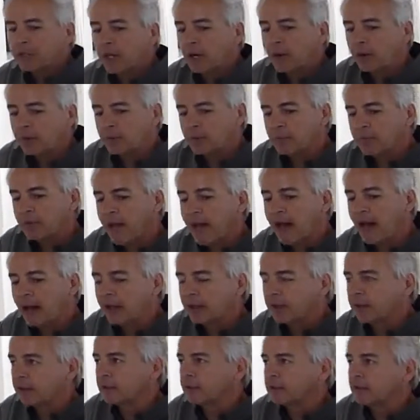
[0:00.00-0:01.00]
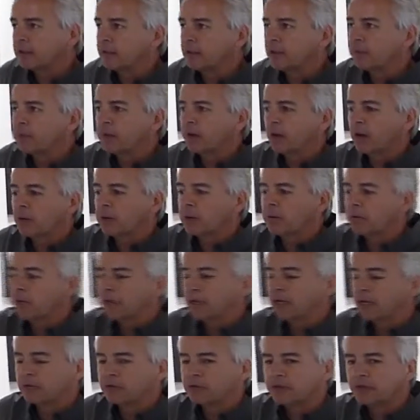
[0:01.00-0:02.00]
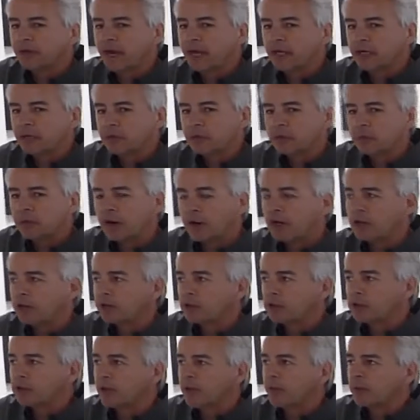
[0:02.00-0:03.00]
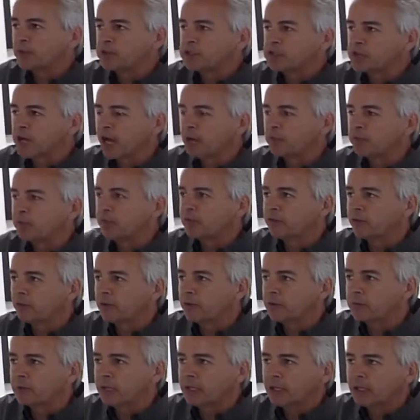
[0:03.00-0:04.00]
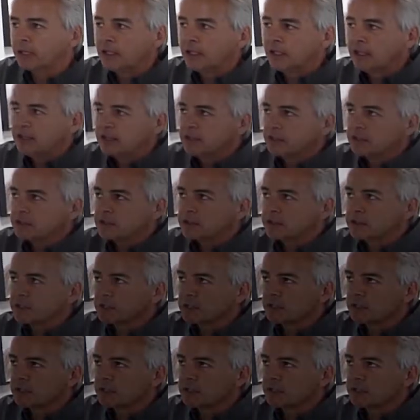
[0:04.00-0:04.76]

out in the back, and he probably never thought he'd be part of a glamour shot before, but this is a